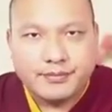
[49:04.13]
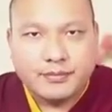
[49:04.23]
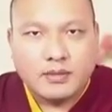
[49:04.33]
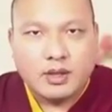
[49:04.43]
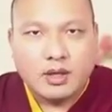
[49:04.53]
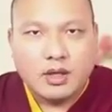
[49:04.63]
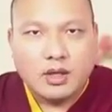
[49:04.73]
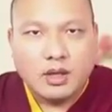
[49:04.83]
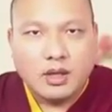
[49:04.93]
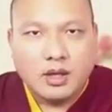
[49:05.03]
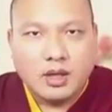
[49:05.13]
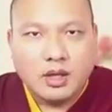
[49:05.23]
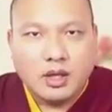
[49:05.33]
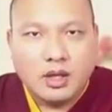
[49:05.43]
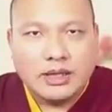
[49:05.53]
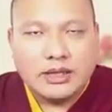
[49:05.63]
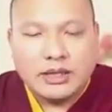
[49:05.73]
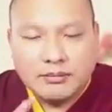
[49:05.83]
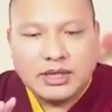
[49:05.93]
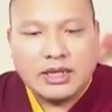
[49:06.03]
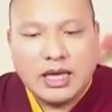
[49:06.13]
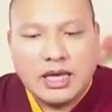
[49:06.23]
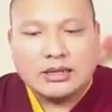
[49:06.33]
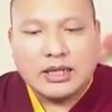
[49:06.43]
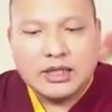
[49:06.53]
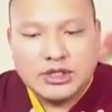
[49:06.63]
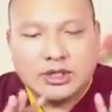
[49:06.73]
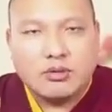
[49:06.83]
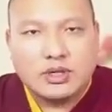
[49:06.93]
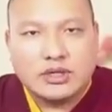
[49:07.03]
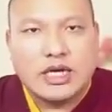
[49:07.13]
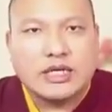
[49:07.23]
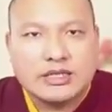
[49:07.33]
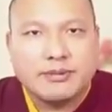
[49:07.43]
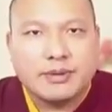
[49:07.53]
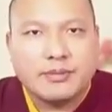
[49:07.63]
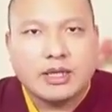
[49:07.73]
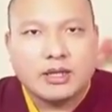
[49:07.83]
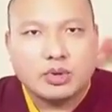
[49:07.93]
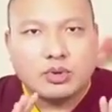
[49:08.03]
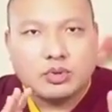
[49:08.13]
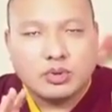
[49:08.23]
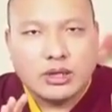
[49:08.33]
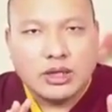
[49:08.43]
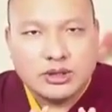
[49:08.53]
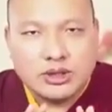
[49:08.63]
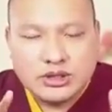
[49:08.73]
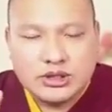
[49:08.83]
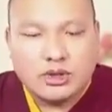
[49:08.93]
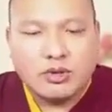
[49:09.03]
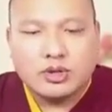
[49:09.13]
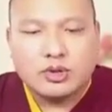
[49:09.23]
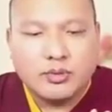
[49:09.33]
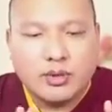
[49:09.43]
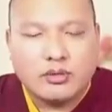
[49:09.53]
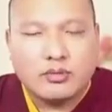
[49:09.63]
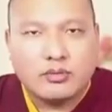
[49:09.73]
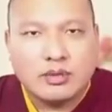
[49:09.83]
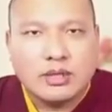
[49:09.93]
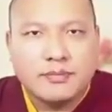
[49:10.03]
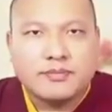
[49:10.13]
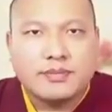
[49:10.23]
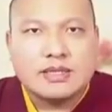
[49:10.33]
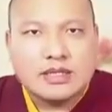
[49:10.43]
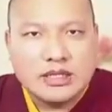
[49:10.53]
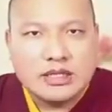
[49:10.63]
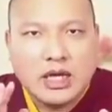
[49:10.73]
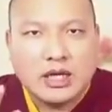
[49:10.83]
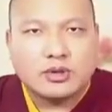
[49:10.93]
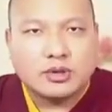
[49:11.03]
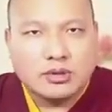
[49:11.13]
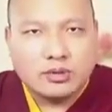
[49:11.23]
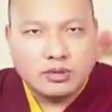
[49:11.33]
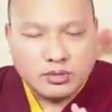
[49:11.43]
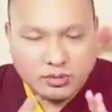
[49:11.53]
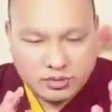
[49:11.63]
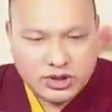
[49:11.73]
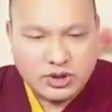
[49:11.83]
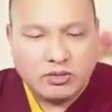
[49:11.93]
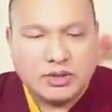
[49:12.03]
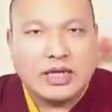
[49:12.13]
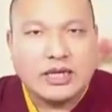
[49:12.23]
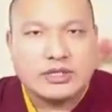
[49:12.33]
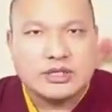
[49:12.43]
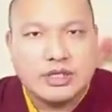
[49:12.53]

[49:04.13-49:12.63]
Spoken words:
that even people with the lay precepts should eat only meat that is pure in the three ways. But in general, in terms of the Vinaya,